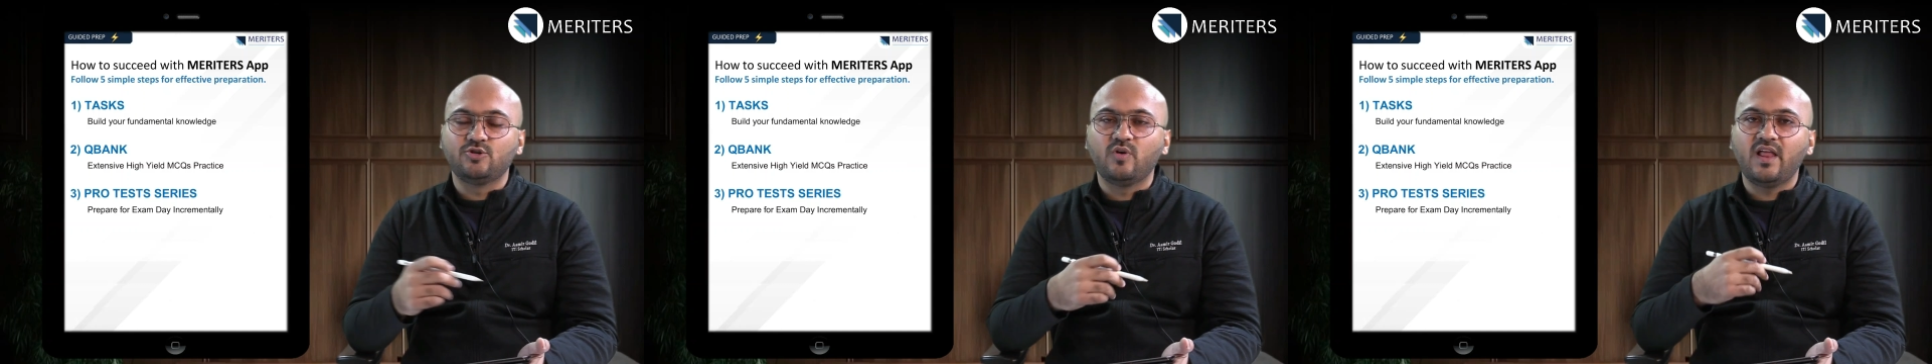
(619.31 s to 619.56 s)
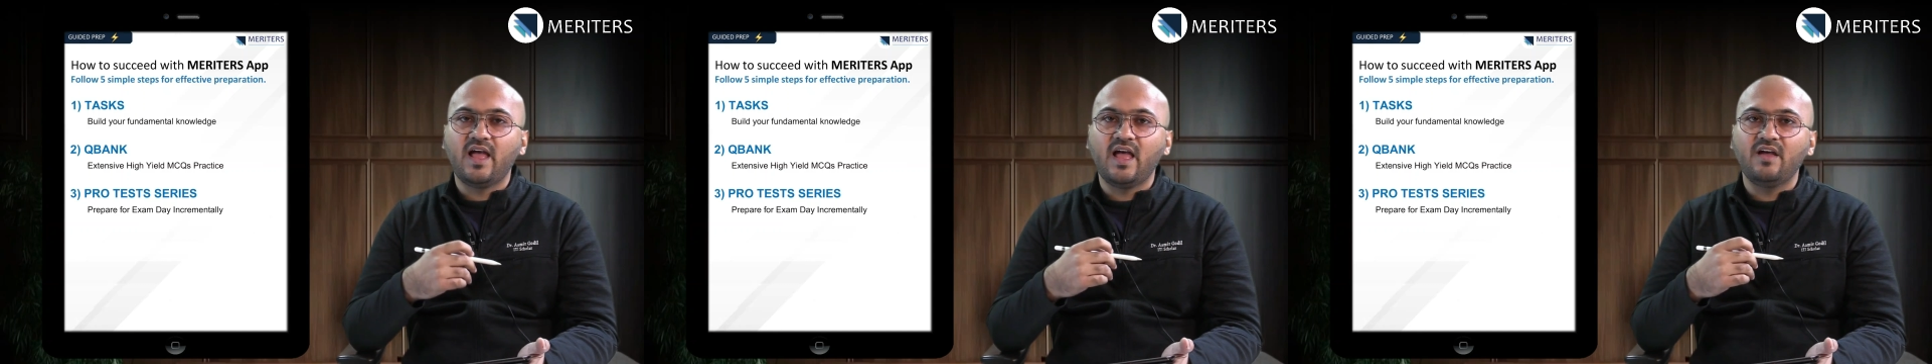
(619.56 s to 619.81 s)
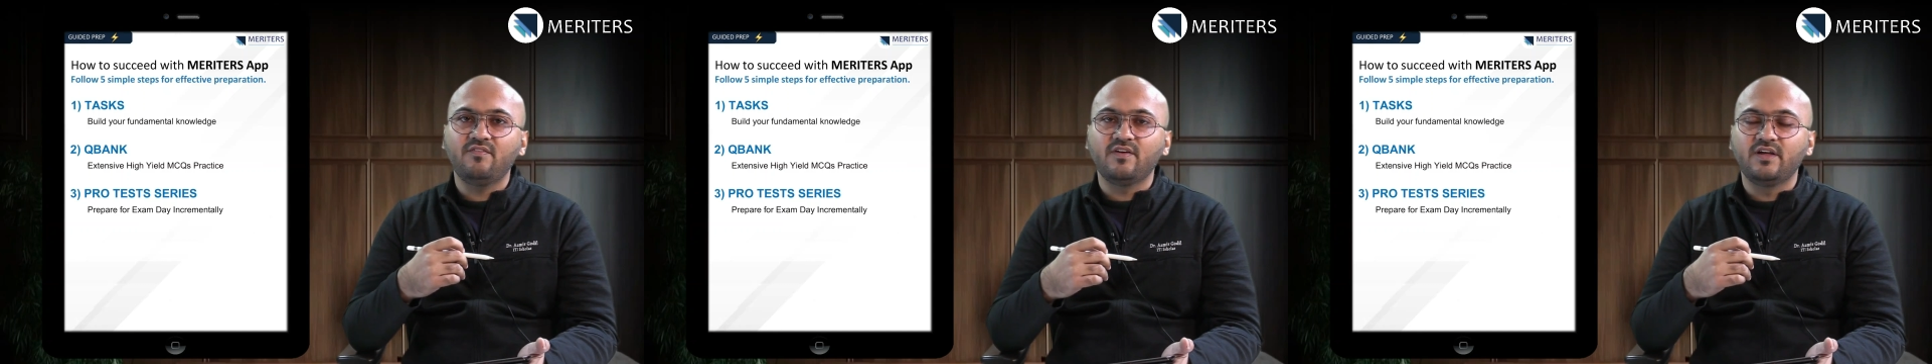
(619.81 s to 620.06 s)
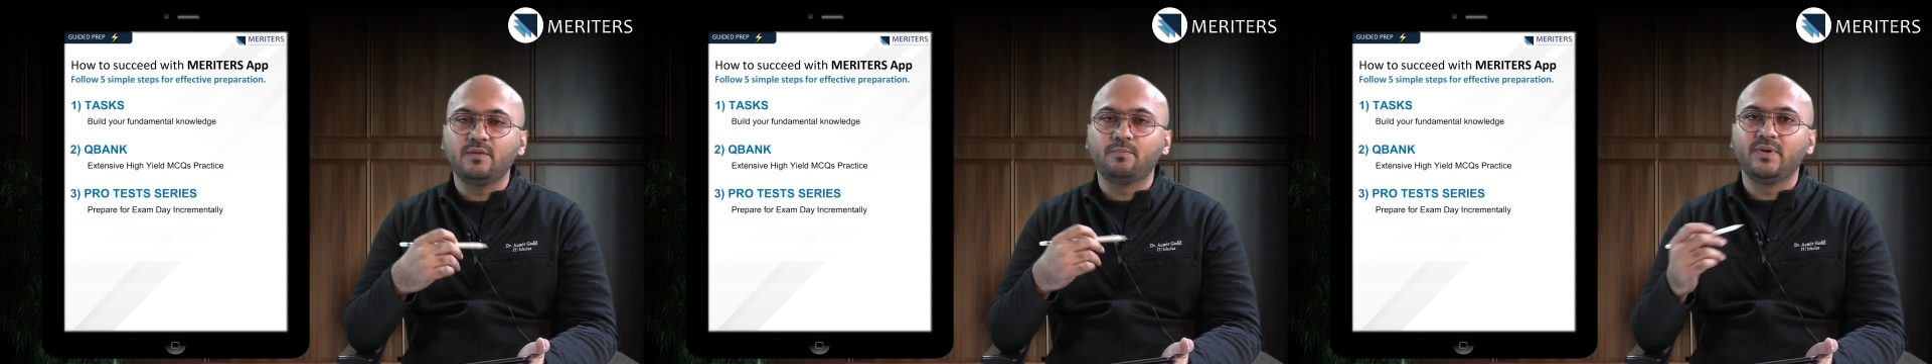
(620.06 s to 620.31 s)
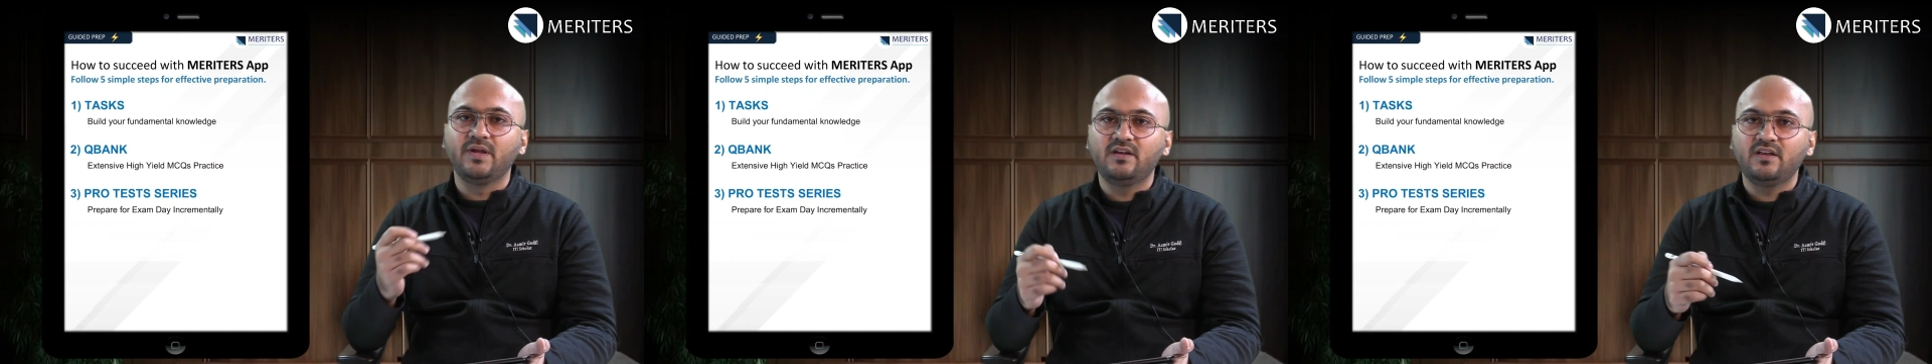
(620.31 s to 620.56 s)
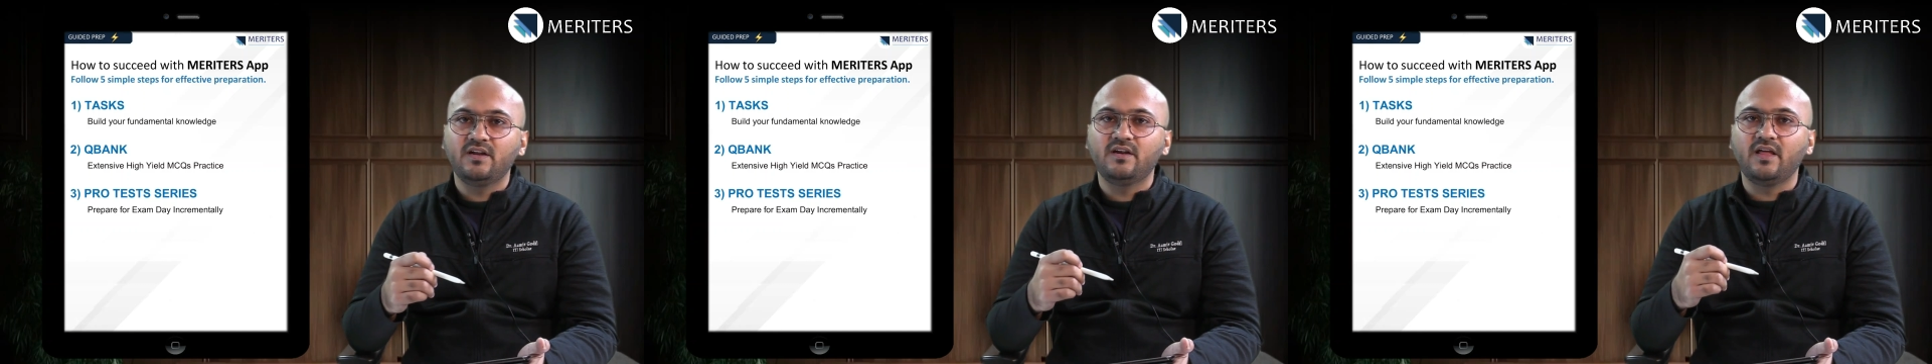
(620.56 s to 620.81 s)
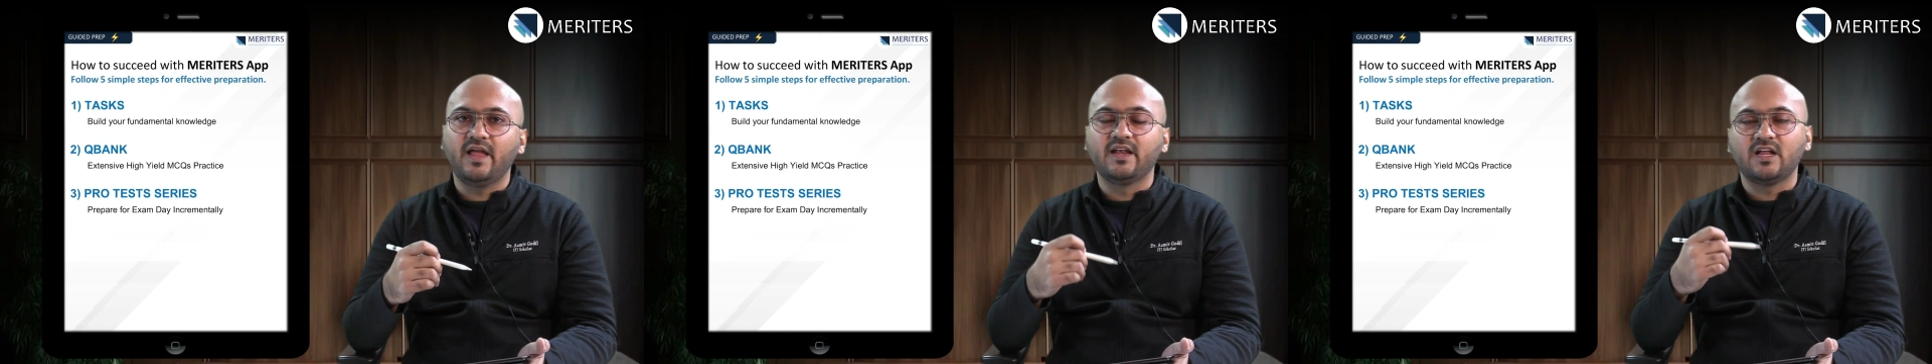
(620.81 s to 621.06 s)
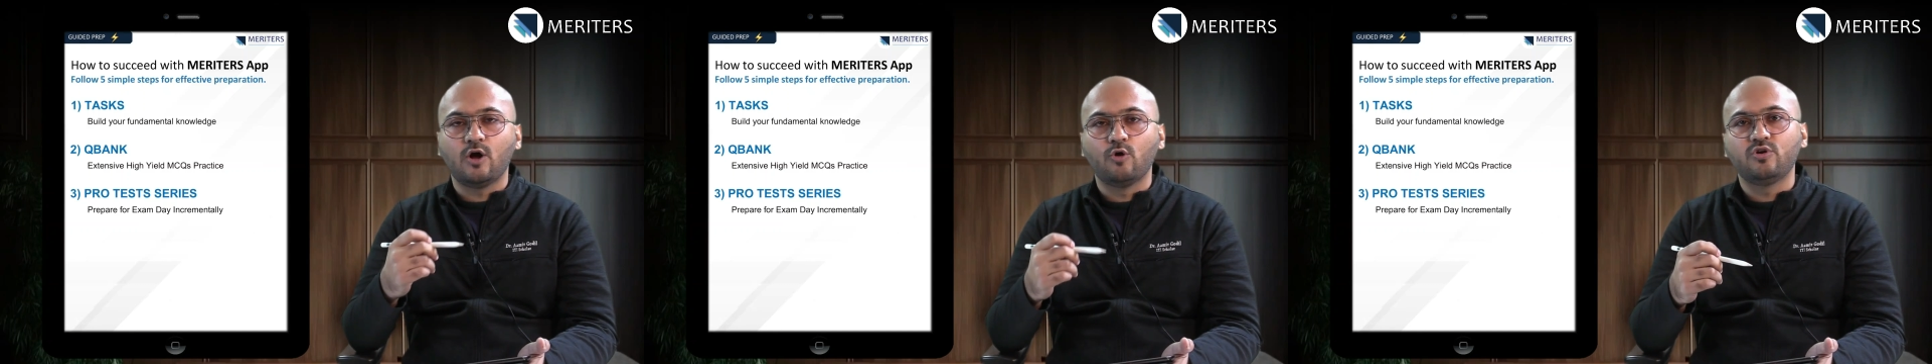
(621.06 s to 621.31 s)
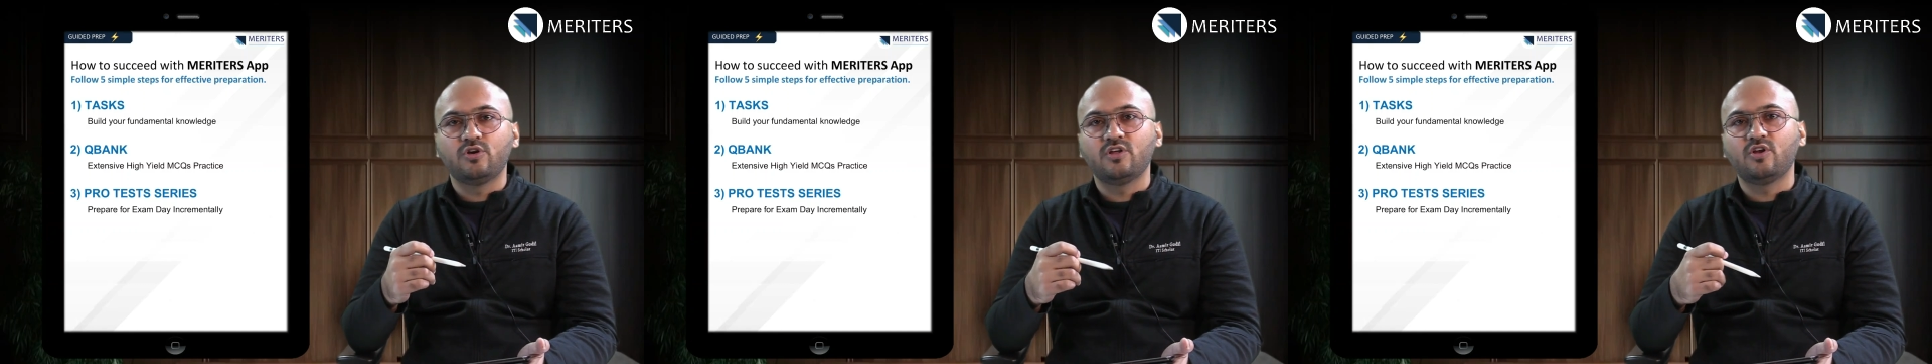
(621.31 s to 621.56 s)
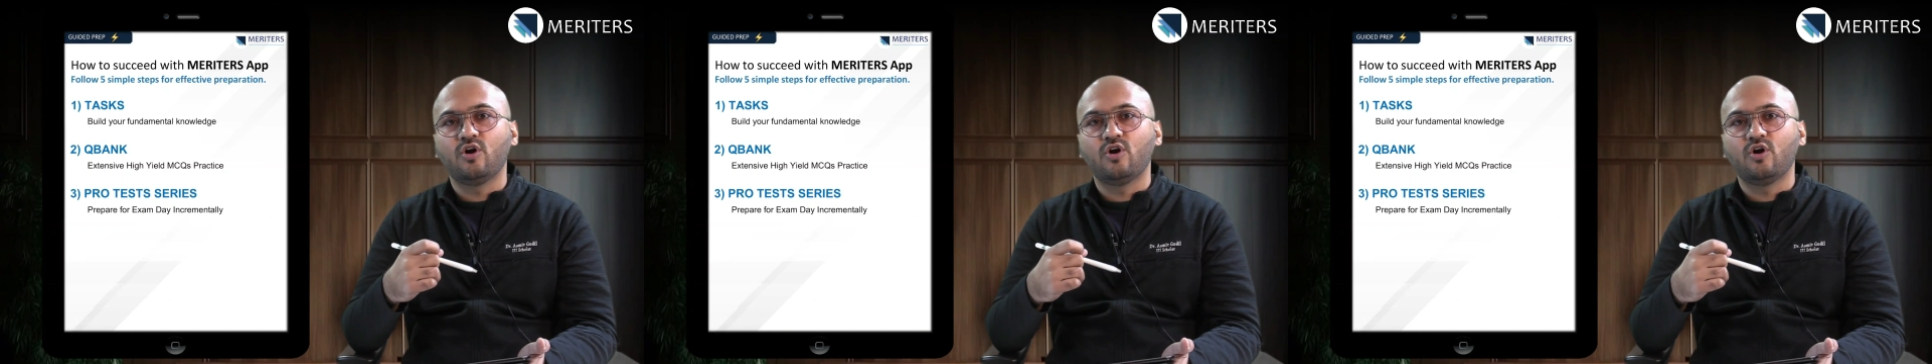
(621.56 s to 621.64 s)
You will have a repeated encounter